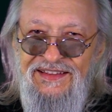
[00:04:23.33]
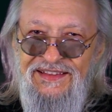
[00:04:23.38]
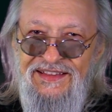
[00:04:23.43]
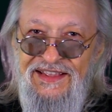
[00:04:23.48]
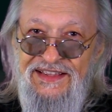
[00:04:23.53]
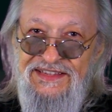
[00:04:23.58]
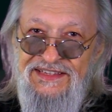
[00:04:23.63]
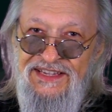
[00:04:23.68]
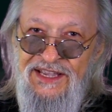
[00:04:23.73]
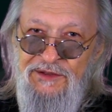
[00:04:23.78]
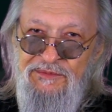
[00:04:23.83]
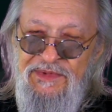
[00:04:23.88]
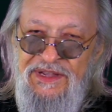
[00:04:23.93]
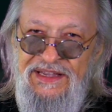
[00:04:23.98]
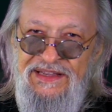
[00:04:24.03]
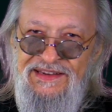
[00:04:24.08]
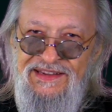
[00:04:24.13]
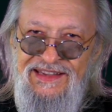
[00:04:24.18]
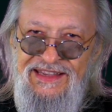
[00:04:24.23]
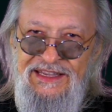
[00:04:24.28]
They sent
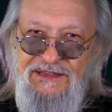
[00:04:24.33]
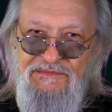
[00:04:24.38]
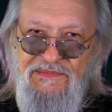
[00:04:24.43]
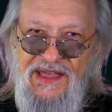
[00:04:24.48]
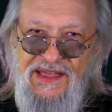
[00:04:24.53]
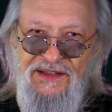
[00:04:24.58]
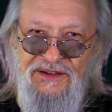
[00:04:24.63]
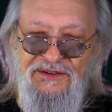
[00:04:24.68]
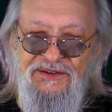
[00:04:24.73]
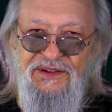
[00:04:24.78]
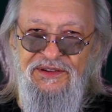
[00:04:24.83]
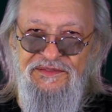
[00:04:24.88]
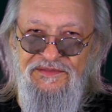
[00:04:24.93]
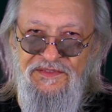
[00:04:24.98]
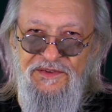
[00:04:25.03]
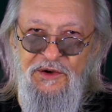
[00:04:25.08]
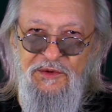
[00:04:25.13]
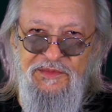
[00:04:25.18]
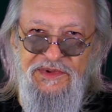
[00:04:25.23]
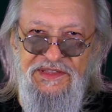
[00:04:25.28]
me an email
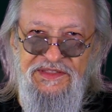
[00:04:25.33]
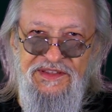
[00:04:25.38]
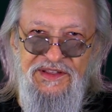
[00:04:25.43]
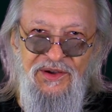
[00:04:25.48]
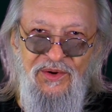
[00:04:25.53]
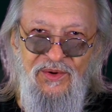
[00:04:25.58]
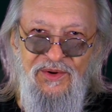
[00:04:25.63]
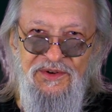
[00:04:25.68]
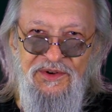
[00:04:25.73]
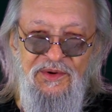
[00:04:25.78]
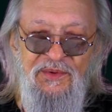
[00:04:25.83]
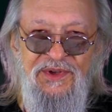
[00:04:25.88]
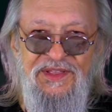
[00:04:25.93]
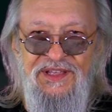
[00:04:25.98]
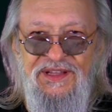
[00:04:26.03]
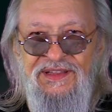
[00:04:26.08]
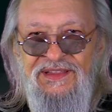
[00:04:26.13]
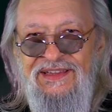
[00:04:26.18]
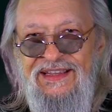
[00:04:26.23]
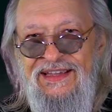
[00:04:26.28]
confirming the order with
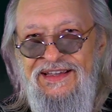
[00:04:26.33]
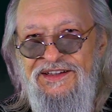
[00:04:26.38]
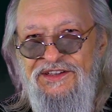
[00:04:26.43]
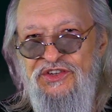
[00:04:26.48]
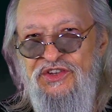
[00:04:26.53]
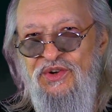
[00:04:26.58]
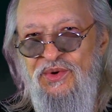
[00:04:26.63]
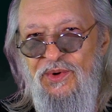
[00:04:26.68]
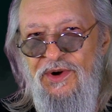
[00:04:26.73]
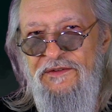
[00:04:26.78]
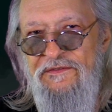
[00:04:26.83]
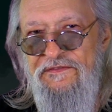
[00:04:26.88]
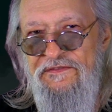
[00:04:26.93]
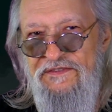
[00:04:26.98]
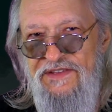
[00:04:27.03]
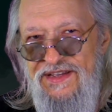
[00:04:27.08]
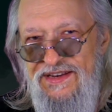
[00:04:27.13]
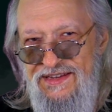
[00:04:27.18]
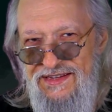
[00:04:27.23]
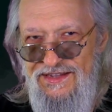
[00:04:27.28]
a link to a
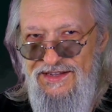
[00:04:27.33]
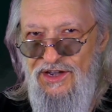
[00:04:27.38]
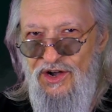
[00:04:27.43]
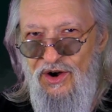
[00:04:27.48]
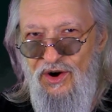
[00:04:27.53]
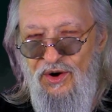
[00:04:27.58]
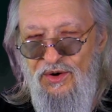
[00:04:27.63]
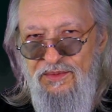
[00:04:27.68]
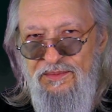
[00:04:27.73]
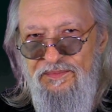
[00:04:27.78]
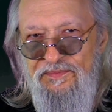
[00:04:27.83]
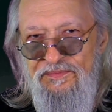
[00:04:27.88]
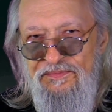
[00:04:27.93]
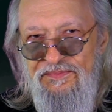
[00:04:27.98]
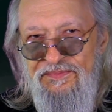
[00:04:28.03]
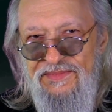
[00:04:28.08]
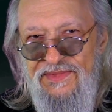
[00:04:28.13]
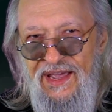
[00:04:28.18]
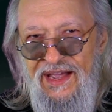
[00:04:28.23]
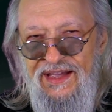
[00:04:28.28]
video
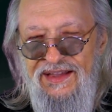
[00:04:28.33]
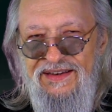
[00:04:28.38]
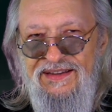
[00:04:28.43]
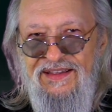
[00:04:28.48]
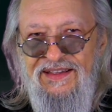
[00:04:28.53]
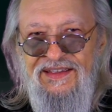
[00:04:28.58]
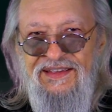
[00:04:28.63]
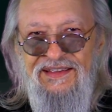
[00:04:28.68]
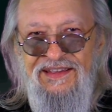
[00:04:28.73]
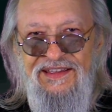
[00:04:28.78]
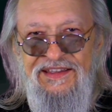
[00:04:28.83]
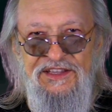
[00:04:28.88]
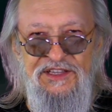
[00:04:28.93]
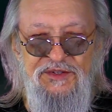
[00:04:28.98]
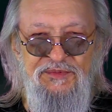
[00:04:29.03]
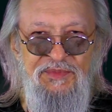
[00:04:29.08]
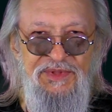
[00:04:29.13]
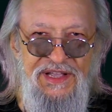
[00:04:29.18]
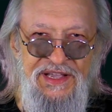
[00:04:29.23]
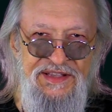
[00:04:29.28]
that
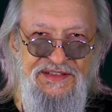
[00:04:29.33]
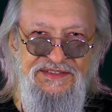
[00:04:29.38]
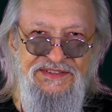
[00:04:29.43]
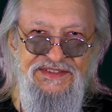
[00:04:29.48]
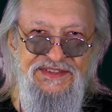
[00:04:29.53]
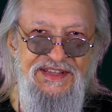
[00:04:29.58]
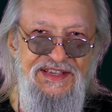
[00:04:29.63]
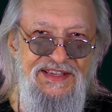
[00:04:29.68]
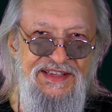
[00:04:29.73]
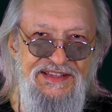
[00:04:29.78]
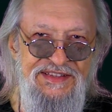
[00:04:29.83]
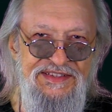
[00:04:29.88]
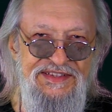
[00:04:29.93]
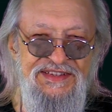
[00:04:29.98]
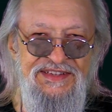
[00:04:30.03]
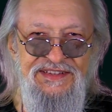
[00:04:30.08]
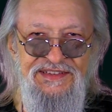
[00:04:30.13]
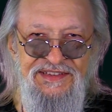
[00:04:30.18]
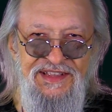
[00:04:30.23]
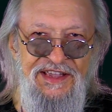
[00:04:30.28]
explains the
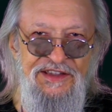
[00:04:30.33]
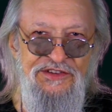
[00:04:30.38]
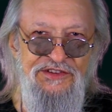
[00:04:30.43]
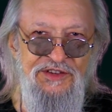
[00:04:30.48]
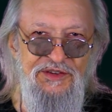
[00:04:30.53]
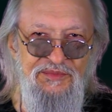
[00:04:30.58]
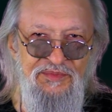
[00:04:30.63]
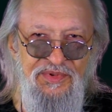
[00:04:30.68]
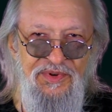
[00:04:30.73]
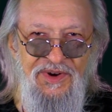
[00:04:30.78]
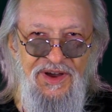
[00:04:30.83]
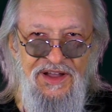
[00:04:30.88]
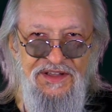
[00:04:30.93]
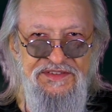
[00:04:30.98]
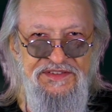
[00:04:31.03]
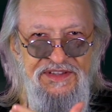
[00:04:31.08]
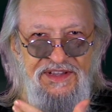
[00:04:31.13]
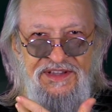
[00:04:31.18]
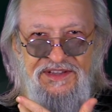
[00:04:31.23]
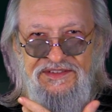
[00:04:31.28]
installation
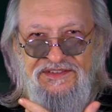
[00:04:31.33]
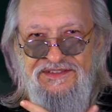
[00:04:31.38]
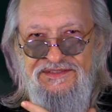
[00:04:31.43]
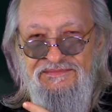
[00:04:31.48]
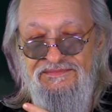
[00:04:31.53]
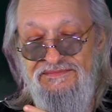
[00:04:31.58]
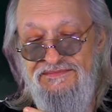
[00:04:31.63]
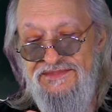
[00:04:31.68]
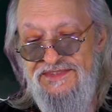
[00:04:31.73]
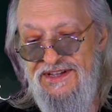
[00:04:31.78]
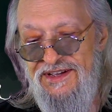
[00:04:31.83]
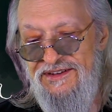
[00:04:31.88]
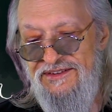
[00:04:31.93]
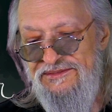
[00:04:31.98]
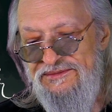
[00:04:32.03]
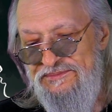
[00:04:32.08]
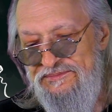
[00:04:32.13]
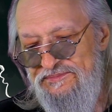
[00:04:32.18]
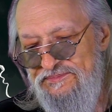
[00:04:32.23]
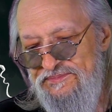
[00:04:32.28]
process. So